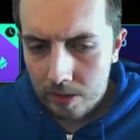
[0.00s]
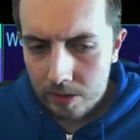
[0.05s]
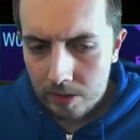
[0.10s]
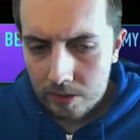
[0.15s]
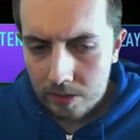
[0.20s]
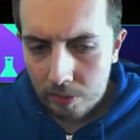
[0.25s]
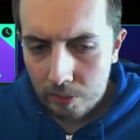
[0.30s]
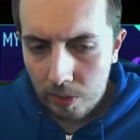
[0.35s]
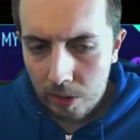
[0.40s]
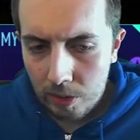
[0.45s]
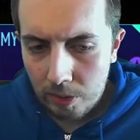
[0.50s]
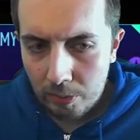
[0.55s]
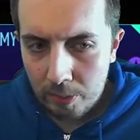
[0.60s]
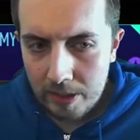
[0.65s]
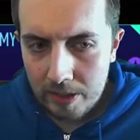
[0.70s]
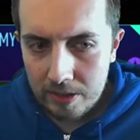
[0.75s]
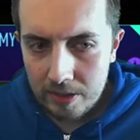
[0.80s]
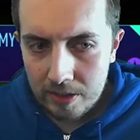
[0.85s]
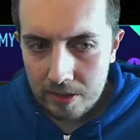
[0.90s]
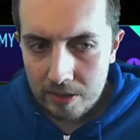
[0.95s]
The world
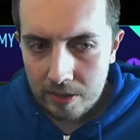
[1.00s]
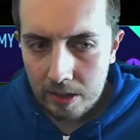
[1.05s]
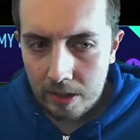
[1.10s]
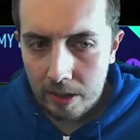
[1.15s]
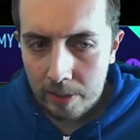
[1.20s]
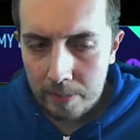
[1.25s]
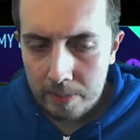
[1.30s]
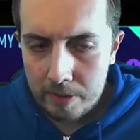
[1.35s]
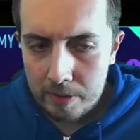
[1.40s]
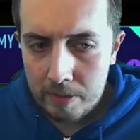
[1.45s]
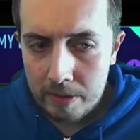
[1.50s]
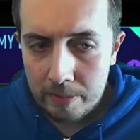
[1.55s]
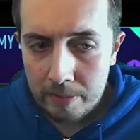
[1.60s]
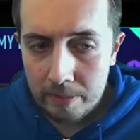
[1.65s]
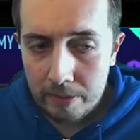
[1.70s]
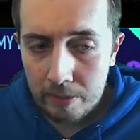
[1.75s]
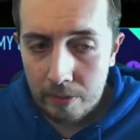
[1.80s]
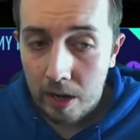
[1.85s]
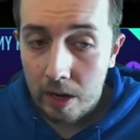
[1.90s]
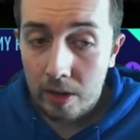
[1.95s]
beaters. Clubs minimum
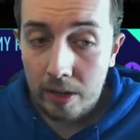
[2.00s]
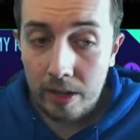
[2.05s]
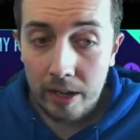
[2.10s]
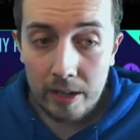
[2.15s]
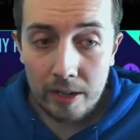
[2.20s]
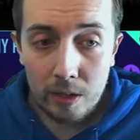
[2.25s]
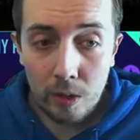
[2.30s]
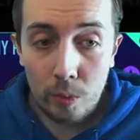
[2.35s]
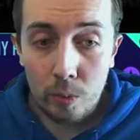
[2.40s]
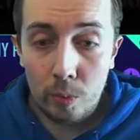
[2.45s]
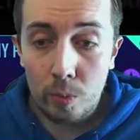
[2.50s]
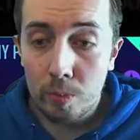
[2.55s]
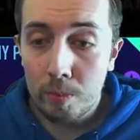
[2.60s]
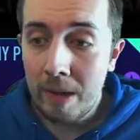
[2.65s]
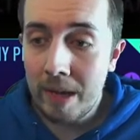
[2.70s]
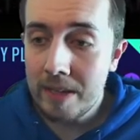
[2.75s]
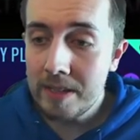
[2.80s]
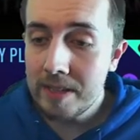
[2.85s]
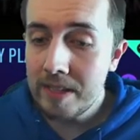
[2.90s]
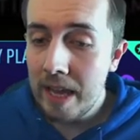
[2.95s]
3. Okay. Oh,
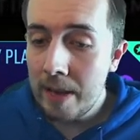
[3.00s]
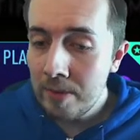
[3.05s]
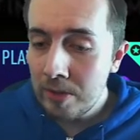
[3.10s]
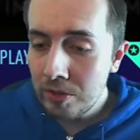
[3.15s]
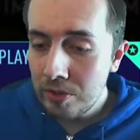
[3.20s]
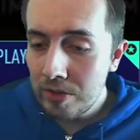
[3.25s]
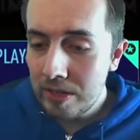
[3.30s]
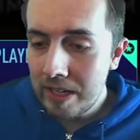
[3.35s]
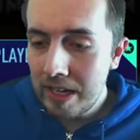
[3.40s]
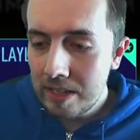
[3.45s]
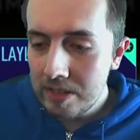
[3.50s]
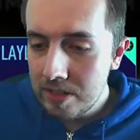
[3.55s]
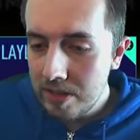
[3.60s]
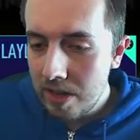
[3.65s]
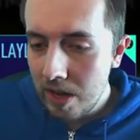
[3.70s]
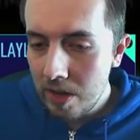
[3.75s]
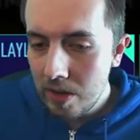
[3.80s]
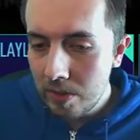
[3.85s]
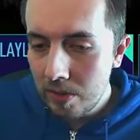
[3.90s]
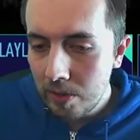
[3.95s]
max chemistry. Let's
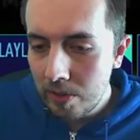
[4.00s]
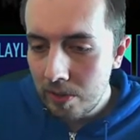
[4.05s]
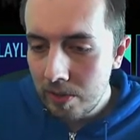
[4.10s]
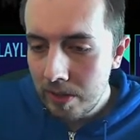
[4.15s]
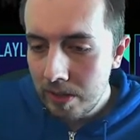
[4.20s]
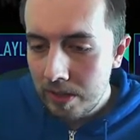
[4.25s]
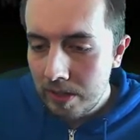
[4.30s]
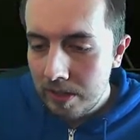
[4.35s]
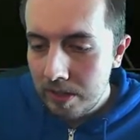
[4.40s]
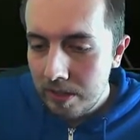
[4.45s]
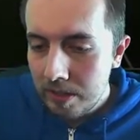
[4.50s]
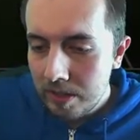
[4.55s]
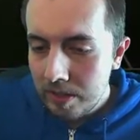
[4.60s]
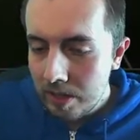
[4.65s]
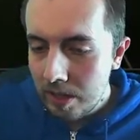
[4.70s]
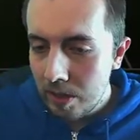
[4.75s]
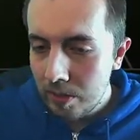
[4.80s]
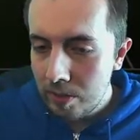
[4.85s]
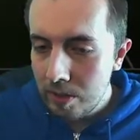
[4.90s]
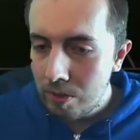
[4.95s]
go.
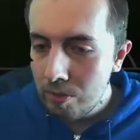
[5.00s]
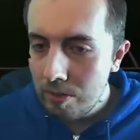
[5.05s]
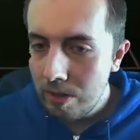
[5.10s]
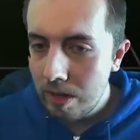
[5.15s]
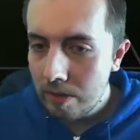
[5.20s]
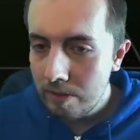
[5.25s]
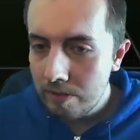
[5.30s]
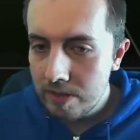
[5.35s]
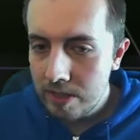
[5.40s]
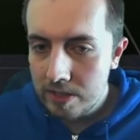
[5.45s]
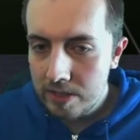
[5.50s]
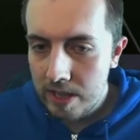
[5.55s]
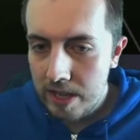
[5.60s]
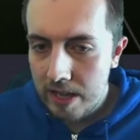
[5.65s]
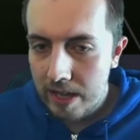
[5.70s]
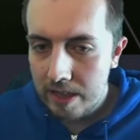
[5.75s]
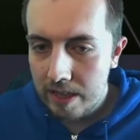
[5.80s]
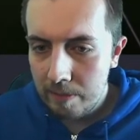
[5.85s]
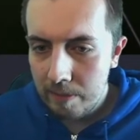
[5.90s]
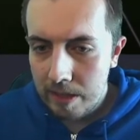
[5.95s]
Yo, you love to see
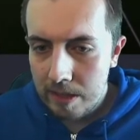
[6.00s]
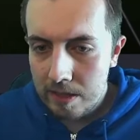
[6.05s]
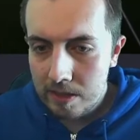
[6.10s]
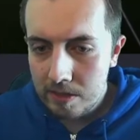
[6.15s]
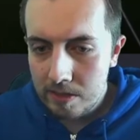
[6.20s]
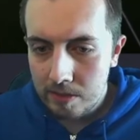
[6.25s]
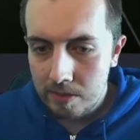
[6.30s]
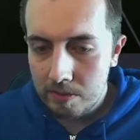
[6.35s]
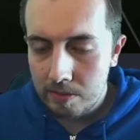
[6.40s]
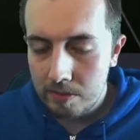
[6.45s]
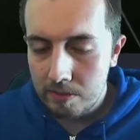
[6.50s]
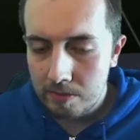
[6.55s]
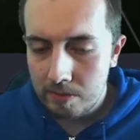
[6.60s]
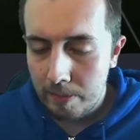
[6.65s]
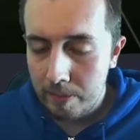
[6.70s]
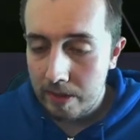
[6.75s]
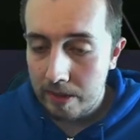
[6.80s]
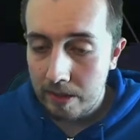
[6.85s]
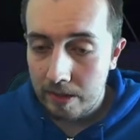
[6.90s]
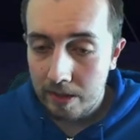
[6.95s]
it. That means, I
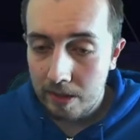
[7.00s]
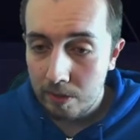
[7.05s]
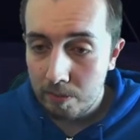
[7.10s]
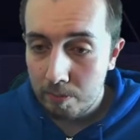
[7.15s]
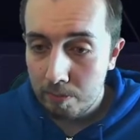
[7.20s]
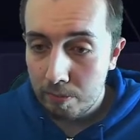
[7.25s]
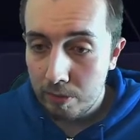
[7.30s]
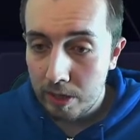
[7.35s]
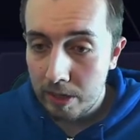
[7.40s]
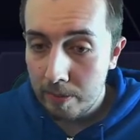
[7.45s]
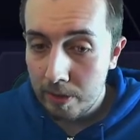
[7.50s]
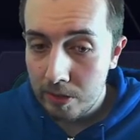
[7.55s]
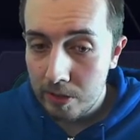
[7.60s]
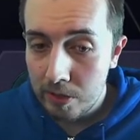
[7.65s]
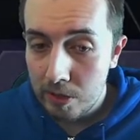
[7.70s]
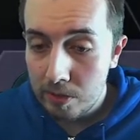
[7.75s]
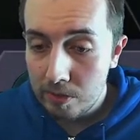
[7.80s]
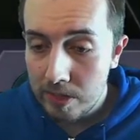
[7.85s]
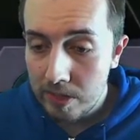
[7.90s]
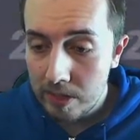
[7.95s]
mean, I could pretty much
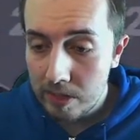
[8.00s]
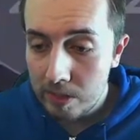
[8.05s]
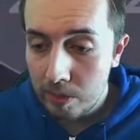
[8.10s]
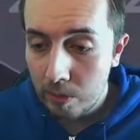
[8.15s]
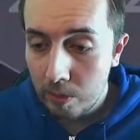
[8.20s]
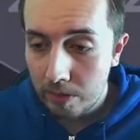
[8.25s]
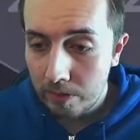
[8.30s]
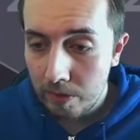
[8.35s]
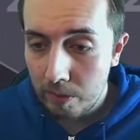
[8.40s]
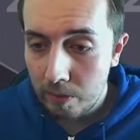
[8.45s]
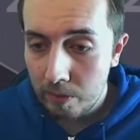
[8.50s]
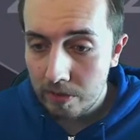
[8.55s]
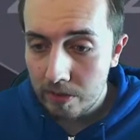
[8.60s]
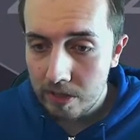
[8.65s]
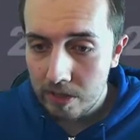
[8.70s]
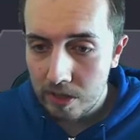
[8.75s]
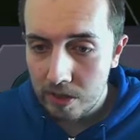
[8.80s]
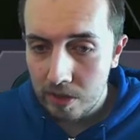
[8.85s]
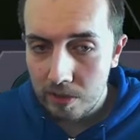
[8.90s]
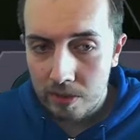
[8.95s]
use this squad if I wanted
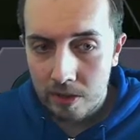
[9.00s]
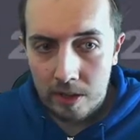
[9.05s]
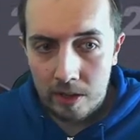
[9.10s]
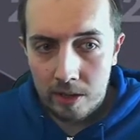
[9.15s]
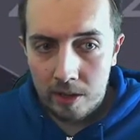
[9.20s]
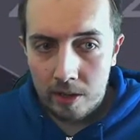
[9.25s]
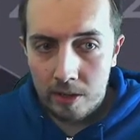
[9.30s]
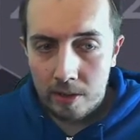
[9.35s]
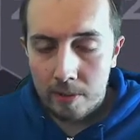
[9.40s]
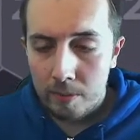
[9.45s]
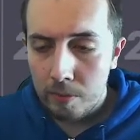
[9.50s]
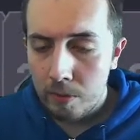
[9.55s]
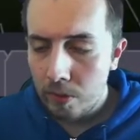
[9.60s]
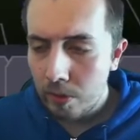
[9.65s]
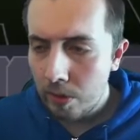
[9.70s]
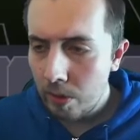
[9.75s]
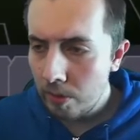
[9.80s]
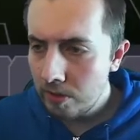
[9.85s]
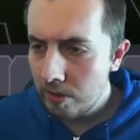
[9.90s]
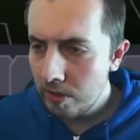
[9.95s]
to. We're not
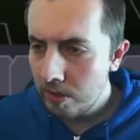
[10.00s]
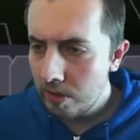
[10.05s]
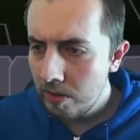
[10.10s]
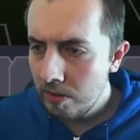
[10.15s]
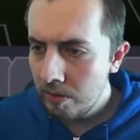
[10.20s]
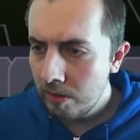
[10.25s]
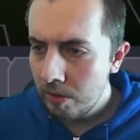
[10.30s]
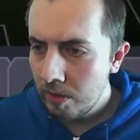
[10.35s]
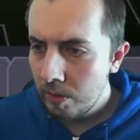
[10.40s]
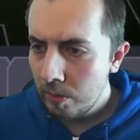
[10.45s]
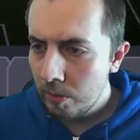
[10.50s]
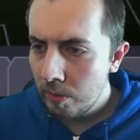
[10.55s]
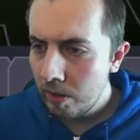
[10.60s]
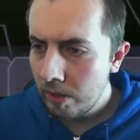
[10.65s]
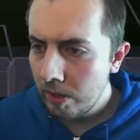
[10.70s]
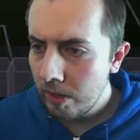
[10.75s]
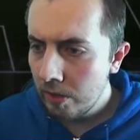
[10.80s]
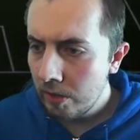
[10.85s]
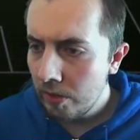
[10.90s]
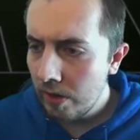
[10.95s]
going to. We are
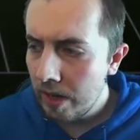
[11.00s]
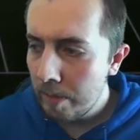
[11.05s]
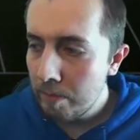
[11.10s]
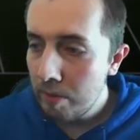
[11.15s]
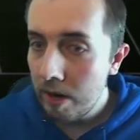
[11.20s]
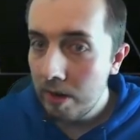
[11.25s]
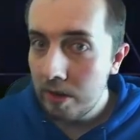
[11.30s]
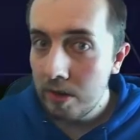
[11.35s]
going to create a brand